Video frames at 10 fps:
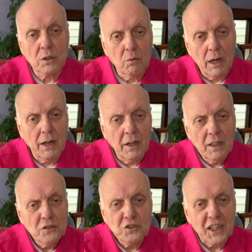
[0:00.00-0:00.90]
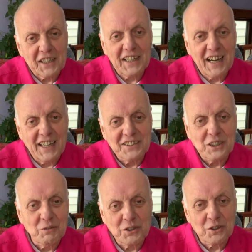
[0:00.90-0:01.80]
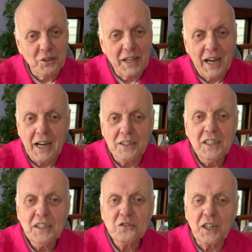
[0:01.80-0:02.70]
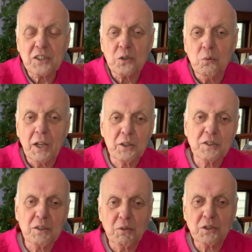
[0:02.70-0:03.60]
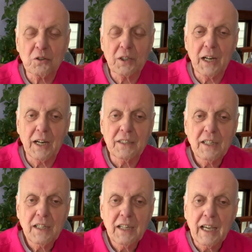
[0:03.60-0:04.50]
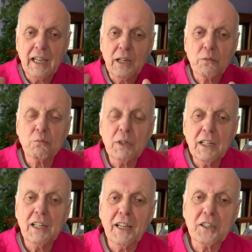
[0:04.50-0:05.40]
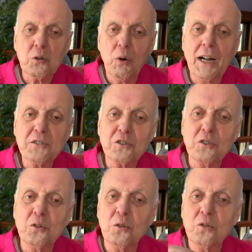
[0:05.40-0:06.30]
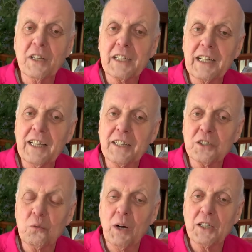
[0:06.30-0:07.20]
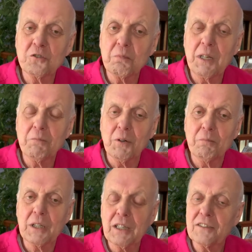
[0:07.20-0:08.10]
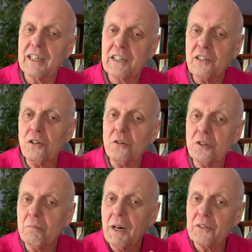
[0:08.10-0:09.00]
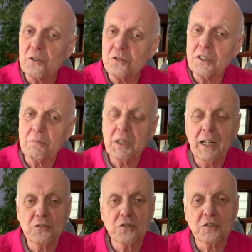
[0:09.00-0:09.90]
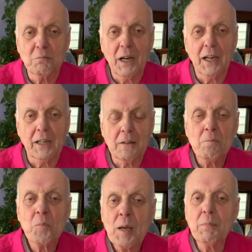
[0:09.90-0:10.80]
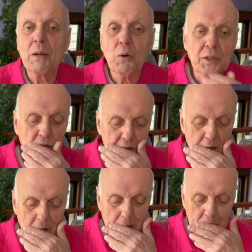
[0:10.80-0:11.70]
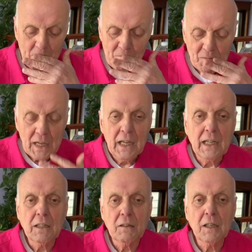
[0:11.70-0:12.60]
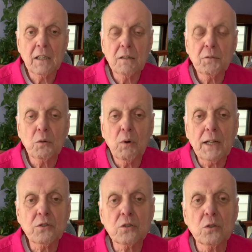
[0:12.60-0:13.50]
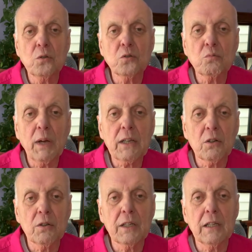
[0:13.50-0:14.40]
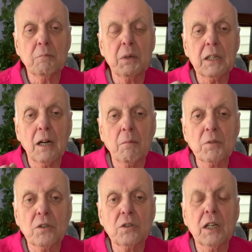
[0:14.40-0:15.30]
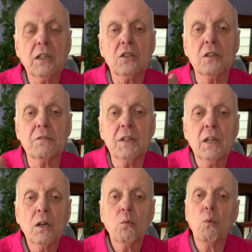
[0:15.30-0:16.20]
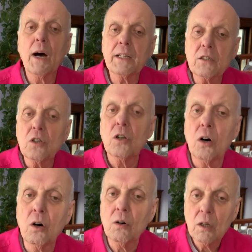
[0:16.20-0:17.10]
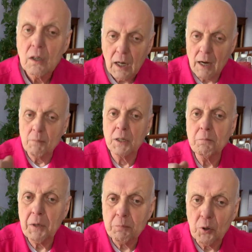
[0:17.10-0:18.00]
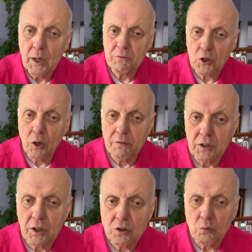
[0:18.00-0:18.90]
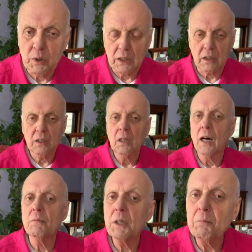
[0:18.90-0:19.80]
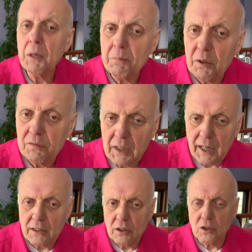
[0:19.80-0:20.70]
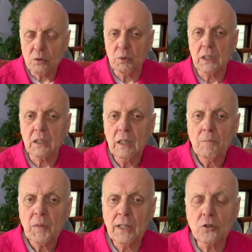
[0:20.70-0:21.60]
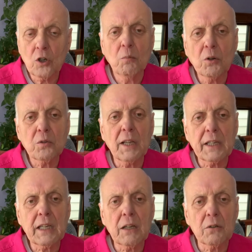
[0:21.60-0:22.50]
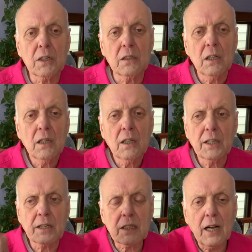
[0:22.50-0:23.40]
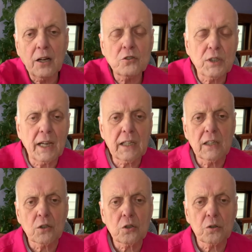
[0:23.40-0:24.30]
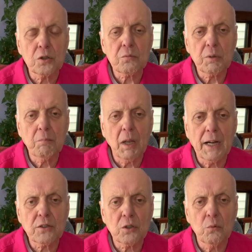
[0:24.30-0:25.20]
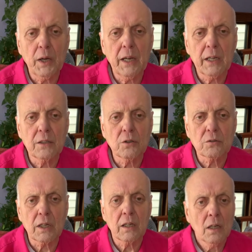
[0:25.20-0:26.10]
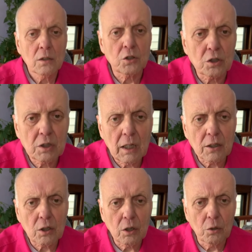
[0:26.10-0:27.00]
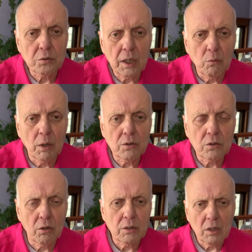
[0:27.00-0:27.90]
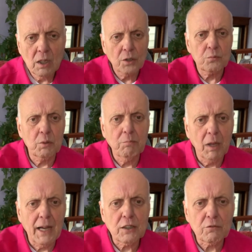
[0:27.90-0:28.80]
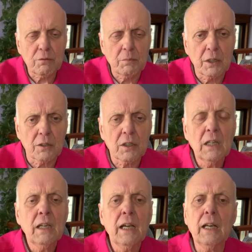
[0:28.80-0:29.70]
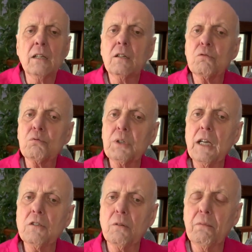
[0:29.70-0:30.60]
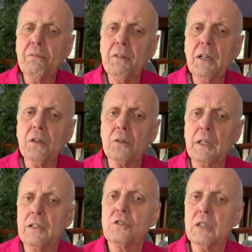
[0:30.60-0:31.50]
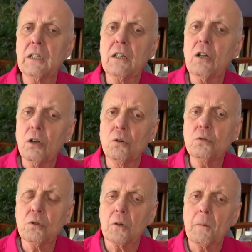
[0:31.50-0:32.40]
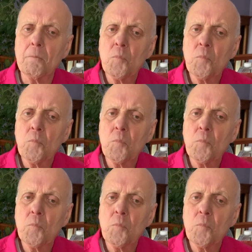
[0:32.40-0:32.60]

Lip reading: in a while, check it on, see what's going on, check the weather, see what's going on. And I really like to watch the news like I like to watch people, because I could learn about their subconscious mind by what they're doing. And if you watch the news regularly, it becomes addictive, wanting to know how many people have COVID this week, how many people have died this week. And it's almost like hearing that a carjacking occurred 3 blocks away, and you say, "Did you see how close that was to us? 3 blocks from here." And it creates a fear that it's getting closer.